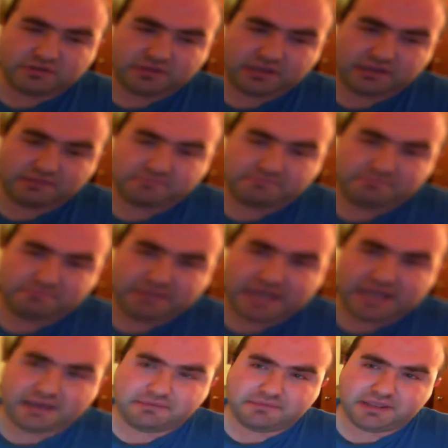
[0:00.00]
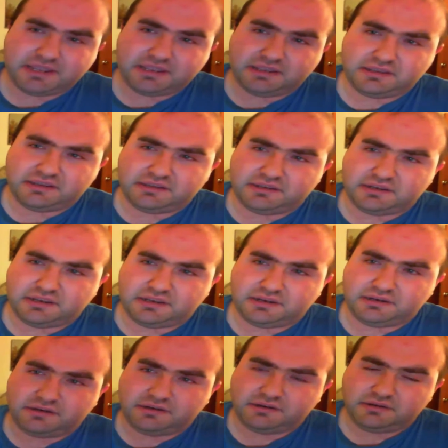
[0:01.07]
of like Batman
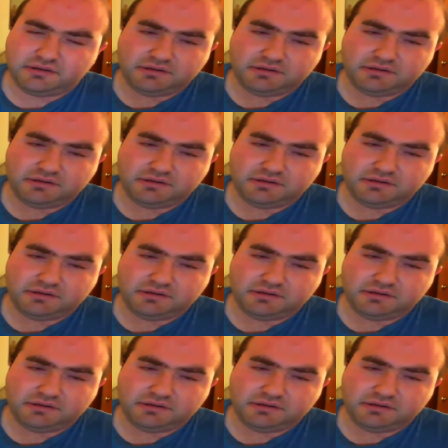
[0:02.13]
and